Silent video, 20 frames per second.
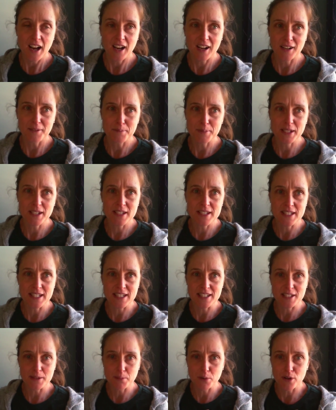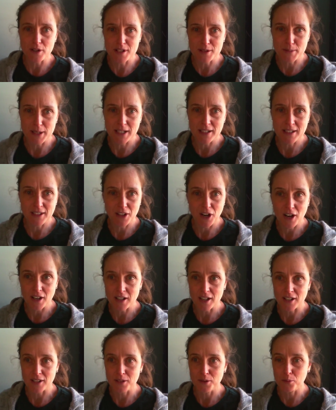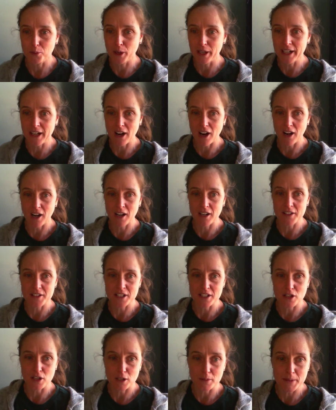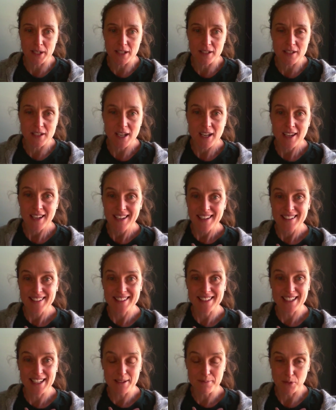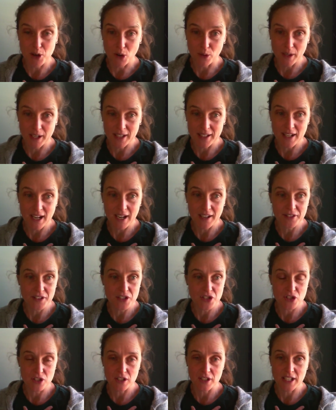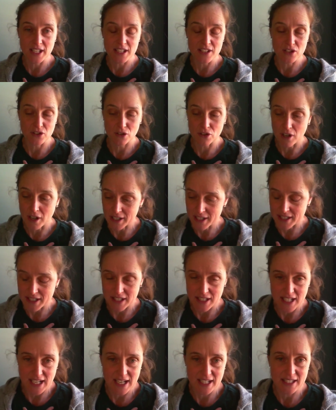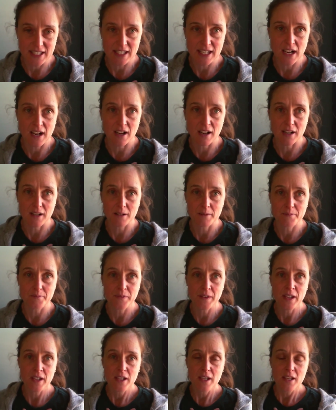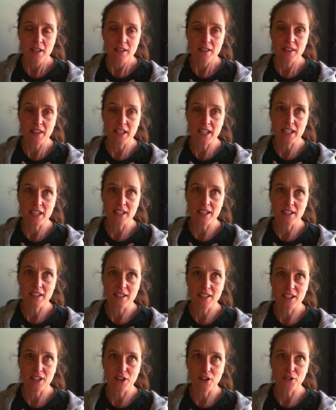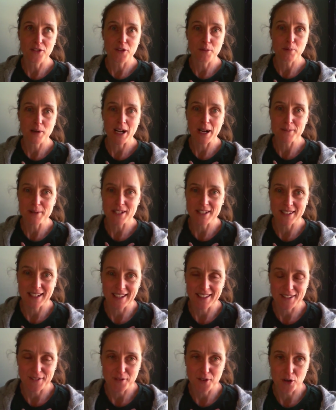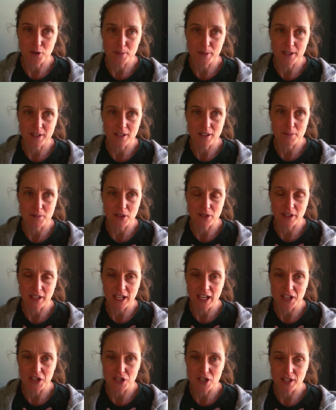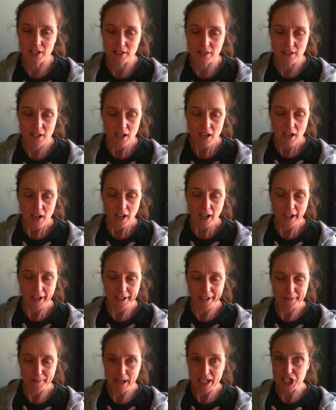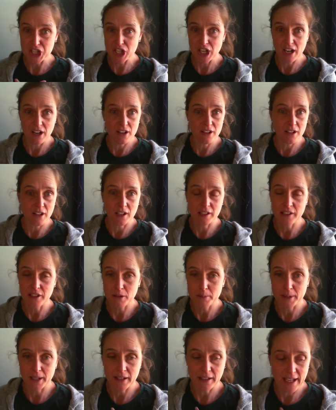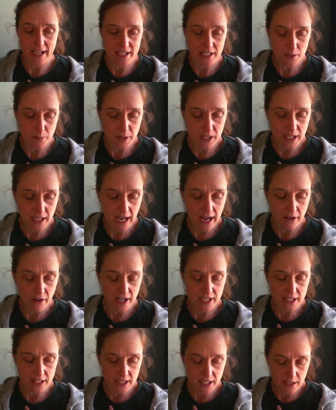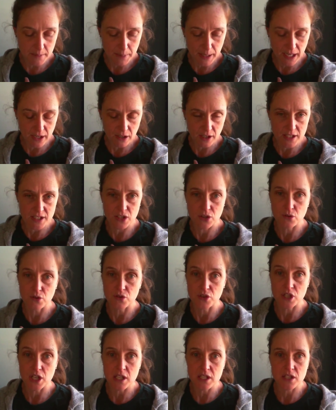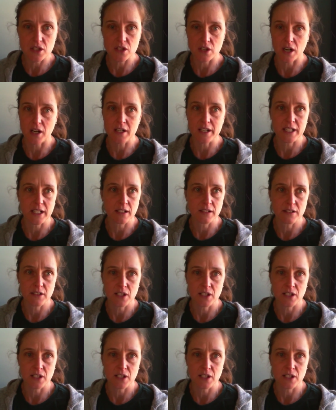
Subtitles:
because it supports me and Carter. We are determined to keep going on this journey as long as it takes the promised land of open communication. I shared a little bit last week how I see parents who just starting,